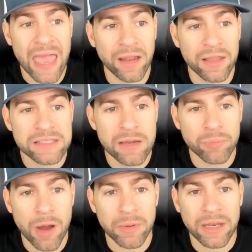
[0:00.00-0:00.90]
analysts and
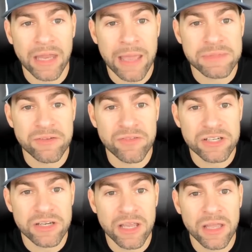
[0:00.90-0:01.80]
prominent names
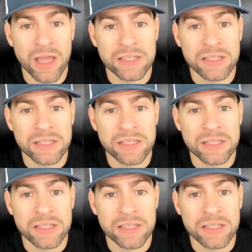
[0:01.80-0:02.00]
envisioning